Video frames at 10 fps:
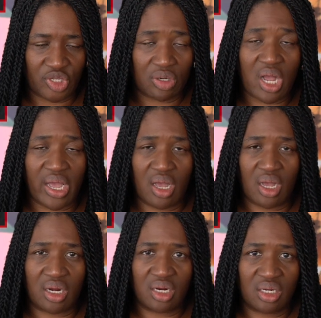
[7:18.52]
Cry
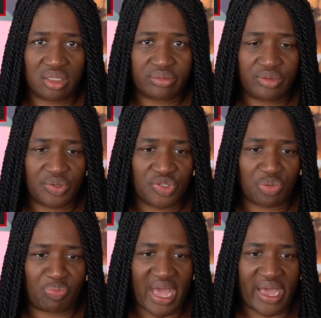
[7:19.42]
harder. You were such
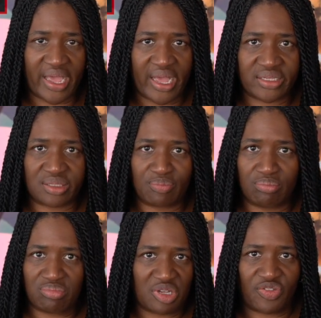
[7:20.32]
a badass
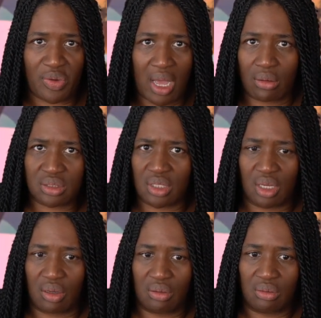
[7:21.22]
a few hours
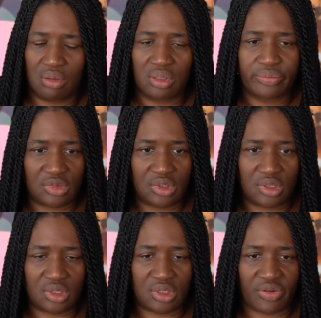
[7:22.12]
ago.
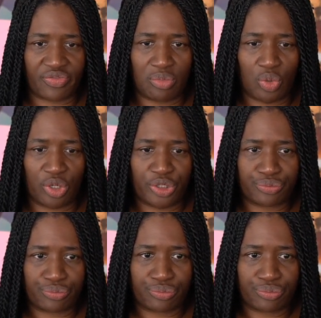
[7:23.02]
You just suffer more.